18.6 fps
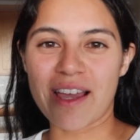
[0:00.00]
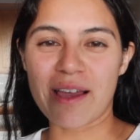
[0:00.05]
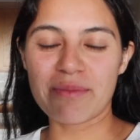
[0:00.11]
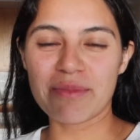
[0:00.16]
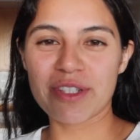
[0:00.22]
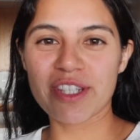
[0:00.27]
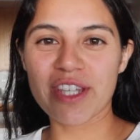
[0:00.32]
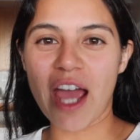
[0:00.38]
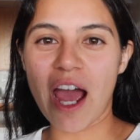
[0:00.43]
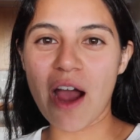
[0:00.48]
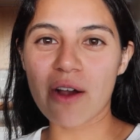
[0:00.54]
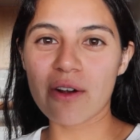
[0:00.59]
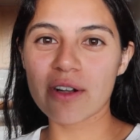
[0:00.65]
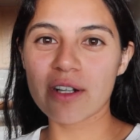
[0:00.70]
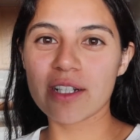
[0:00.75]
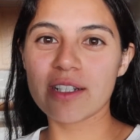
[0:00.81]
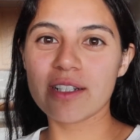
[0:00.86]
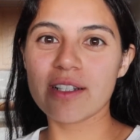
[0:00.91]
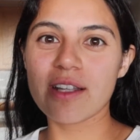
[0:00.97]
I'm
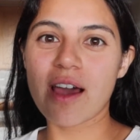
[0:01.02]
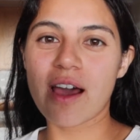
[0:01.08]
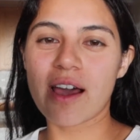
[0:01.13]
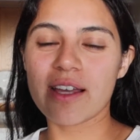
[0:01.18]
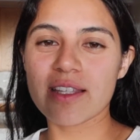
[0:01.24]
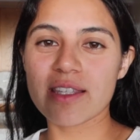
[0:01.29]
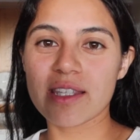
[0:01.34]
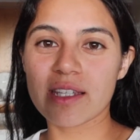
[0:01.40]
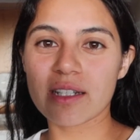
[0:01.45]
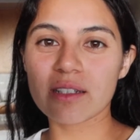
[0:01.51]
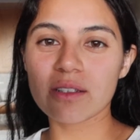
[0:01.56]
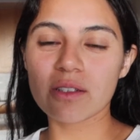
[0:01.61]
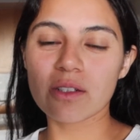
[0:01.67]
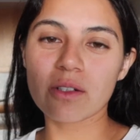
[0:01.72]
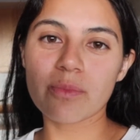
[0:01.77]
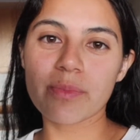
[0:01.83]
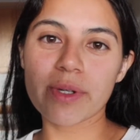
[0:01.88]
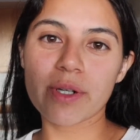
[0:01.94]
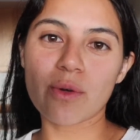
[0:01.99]
showered. I did a
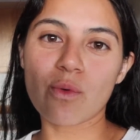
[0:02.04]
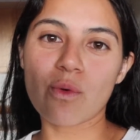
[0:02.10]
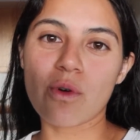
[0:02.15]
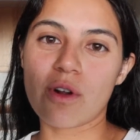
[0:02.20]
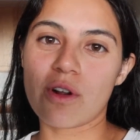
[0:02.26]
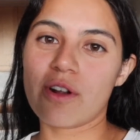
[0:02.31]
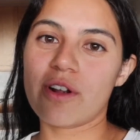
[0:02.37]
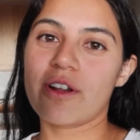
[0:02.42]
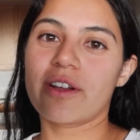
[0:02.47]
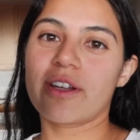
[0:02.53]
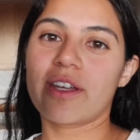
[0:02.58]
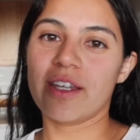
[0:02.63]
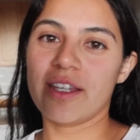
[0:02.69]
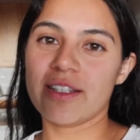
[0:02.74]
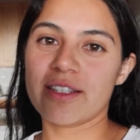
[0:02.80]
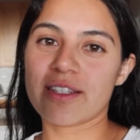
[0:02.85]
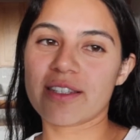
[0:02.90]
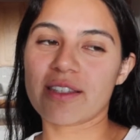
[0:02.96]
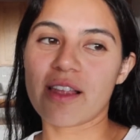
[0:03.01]
little bit of work.
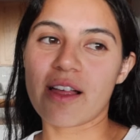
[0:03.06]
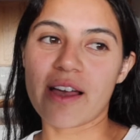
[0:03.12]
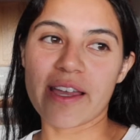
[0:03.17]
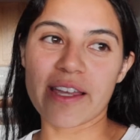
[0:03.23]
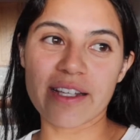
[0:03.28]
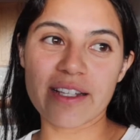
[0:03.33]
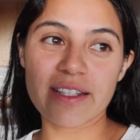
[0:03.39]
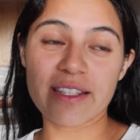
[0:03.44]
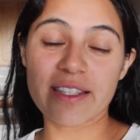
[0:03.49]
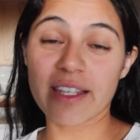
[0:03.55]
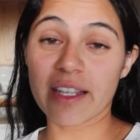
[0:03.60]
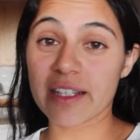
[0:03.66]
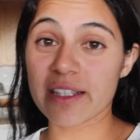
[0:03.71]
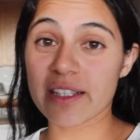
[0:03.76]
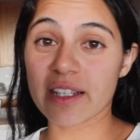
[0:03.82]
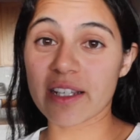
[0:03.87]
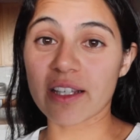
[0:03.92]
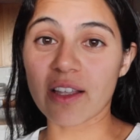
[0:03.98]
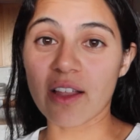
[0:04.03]
It's like
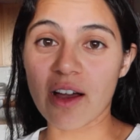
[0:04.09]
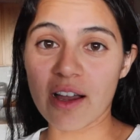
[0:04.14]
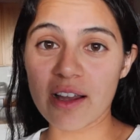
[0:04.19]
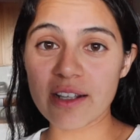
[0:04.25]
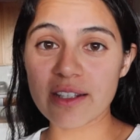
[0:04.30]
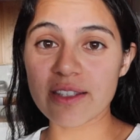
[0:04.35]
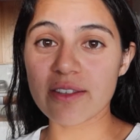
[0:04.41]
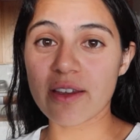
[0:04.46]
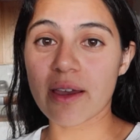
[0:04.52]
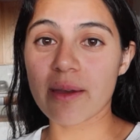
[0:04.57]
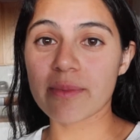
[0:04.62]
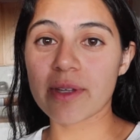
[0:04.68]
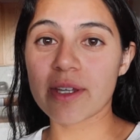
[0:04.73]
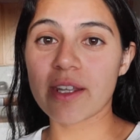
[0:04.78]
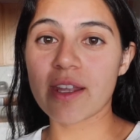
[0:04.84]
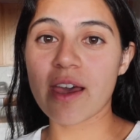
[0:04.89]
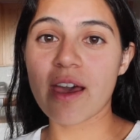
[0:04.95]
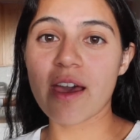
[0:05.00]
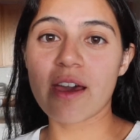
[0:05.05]
six o'clock, so I'm
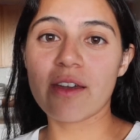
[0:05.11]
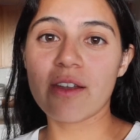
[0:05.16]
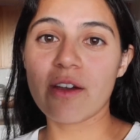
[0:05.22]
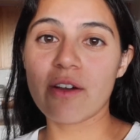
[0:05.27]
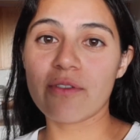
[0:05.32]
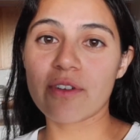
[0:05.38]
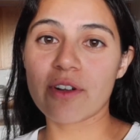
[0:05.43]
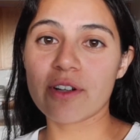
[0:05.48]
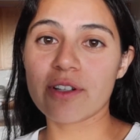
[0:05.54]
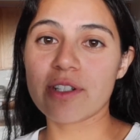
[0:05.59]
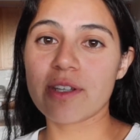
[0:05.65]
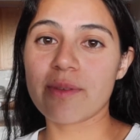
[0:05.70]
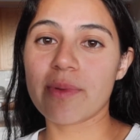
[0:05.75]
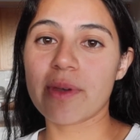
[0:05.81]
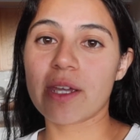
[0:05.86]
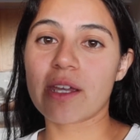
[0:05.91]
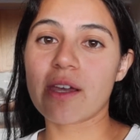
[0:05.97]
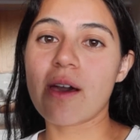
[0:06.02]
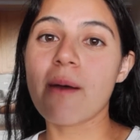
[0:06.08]
gonna head over to
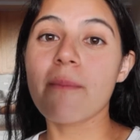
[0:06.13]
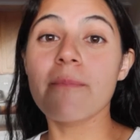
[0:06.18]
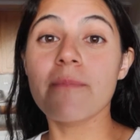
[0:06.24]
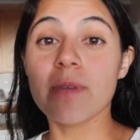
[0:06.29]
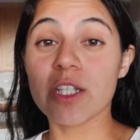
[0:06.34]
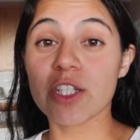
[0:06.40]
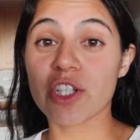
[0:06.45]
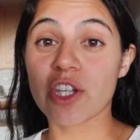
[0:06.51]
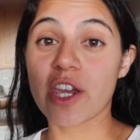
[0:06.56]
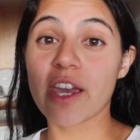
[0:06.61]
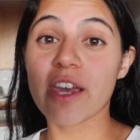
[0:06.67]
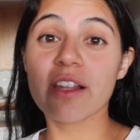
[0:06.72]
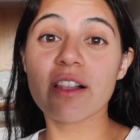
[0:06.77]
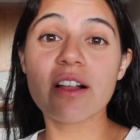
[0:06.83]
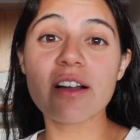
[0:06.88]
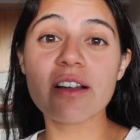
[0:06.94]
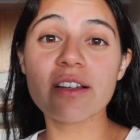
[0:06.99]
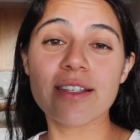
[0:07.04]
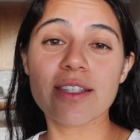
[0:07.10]
pick up
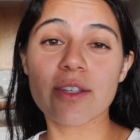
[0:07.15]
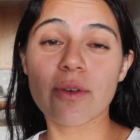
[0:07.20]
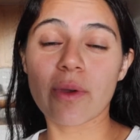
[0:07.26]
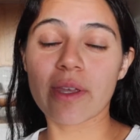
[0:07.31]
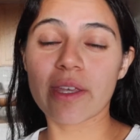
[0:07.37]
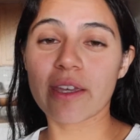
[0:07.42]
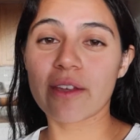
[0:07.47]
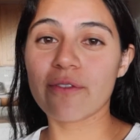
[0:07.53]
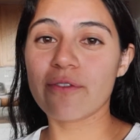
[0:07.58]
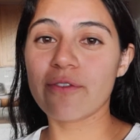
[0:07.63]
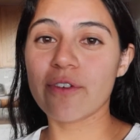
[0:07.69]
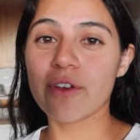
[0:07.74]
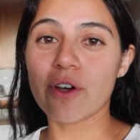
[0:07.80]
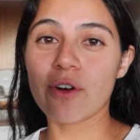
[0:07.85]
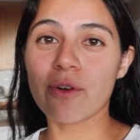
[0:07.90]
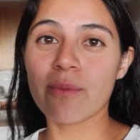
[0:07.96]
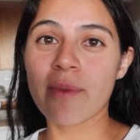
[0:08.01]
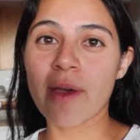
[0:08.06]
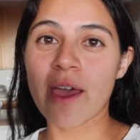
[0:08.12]
Michaela so we can film